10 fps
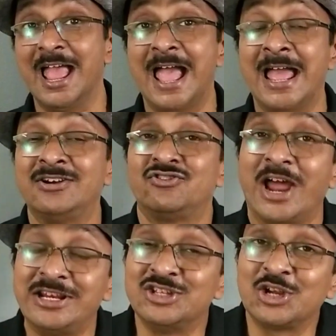and
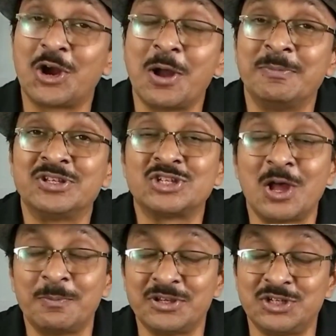write in the comments
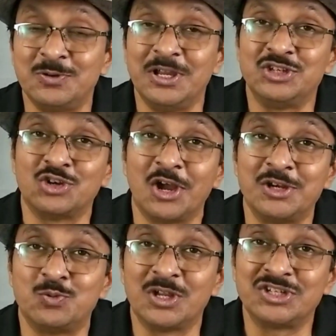how much you
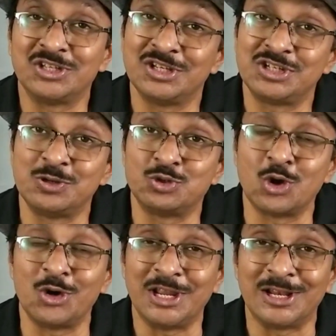enjoyed watching this
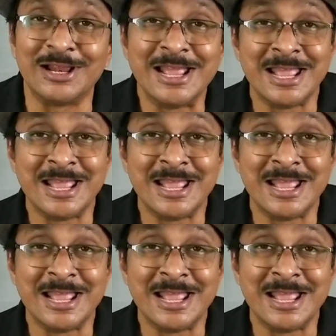tutorial